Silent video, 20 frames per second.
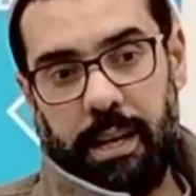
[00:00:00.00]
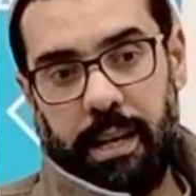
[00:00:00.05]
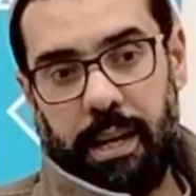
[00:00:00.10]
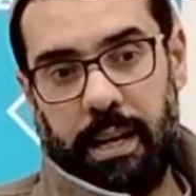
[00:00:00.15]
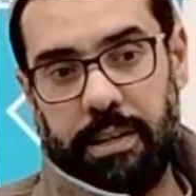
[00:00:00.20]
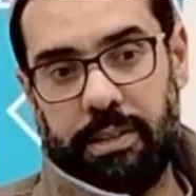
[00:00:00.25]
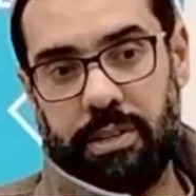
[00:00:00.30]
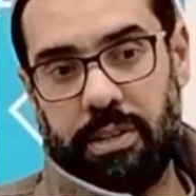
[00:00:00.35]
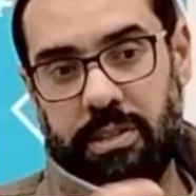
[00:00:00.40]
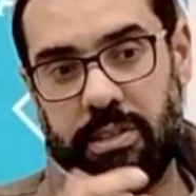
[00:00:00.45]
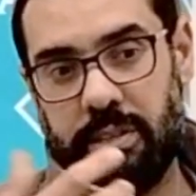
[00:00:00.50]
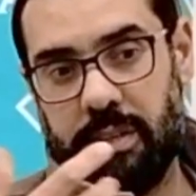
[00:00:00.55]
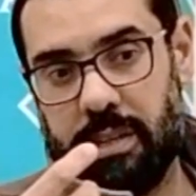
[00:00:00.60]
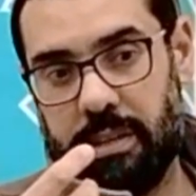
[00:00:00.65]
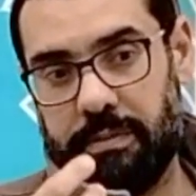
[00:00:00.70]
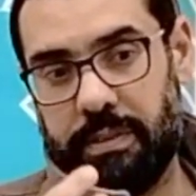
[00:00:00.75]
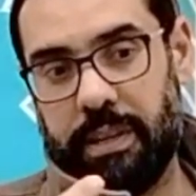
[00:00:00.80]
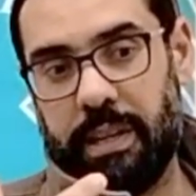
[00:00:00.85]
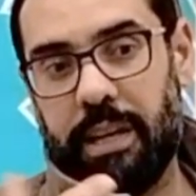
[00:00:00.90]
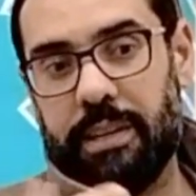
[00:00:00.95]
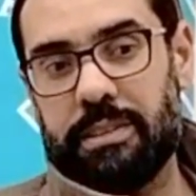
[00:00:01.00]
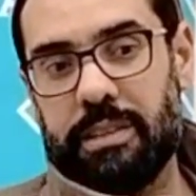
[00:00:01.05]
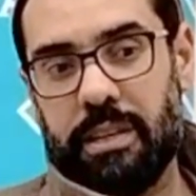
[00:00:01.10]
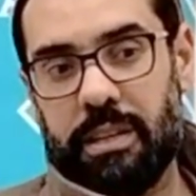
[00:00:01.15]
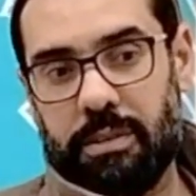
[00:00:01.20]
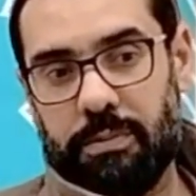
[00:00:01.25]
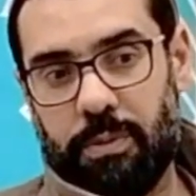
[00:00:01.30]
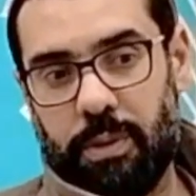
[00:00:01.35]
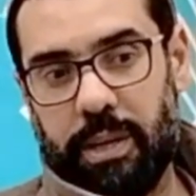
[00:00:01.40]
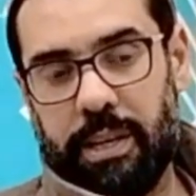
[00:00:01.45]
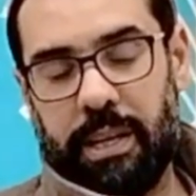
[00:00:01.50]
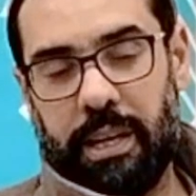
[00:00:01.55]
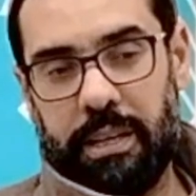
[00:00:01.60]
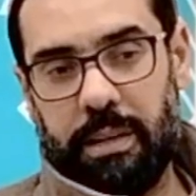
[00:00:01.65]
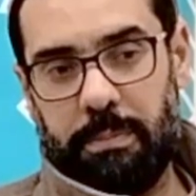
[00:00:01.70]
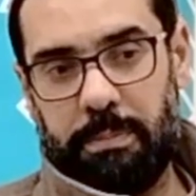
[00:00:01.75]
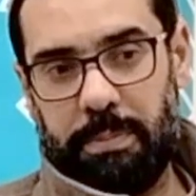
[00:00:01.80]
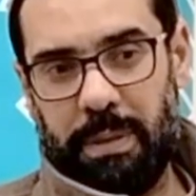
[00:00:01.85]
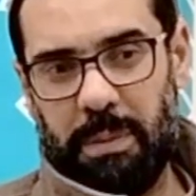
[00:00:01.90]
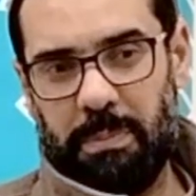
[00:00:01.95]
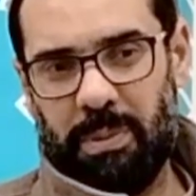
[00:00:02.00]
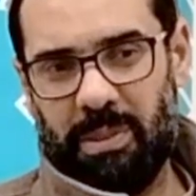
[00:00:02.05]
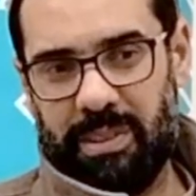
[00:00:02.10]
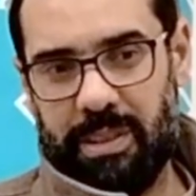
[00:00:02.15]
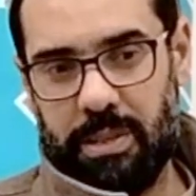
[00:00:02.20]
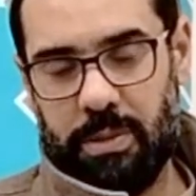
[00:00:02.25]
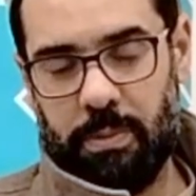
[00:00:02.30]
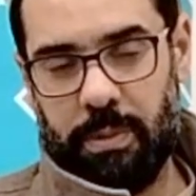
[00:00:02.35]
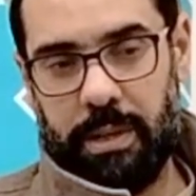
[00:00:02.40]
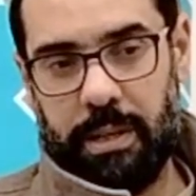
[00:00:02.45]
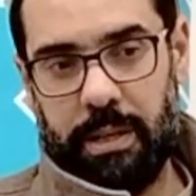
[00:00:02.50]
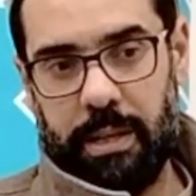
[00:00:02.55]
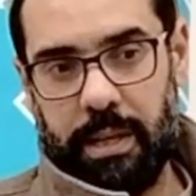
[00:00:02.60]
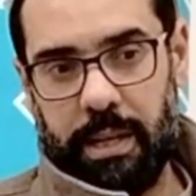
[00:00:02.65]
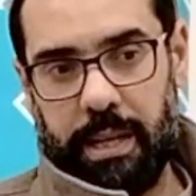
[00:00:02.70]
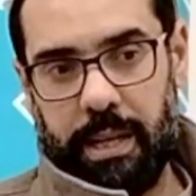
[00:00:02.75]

And just to give an idea of what kind of people these were,